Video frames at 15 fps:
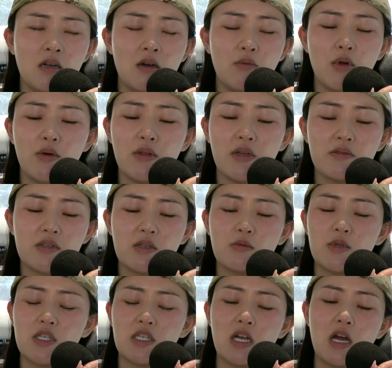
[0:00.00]
We only have so
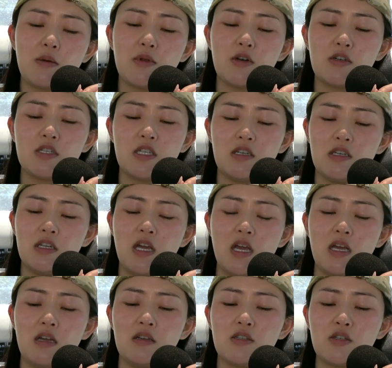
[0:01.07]
much time in our day to
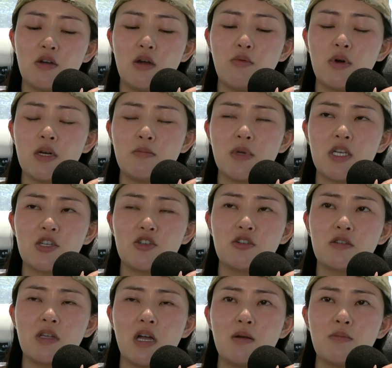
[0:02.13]
day. And so I want to make
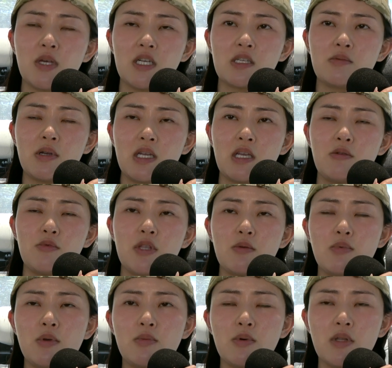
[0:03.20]
sure that I'm like spending it with the
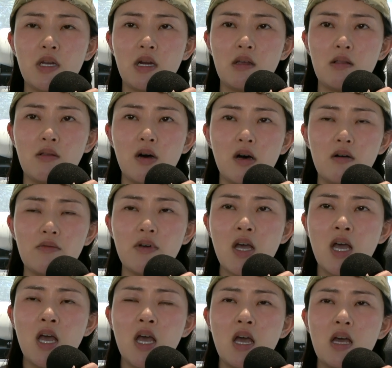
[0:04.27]
people that I love.
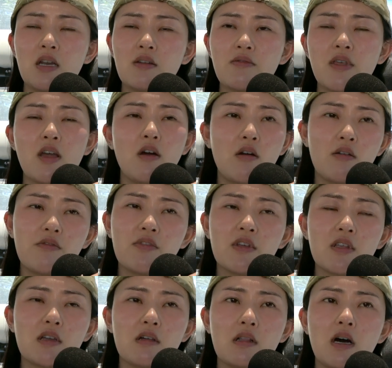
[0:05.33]
And if they aren't
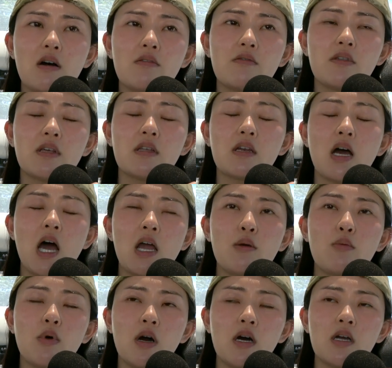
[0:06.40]
feeling loved, then I
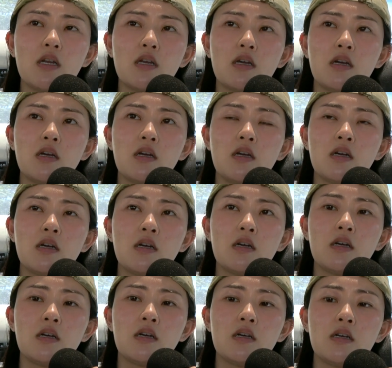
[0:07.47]
want
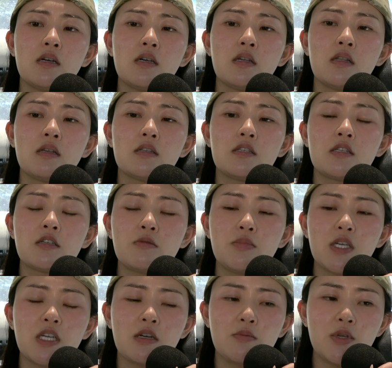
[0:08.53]
to
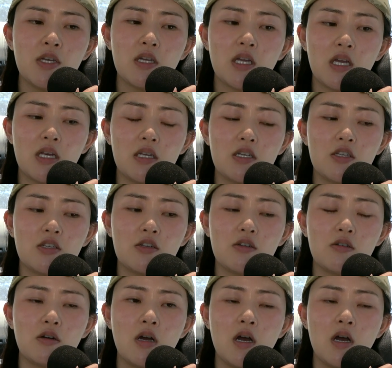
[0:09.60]
be communicated to.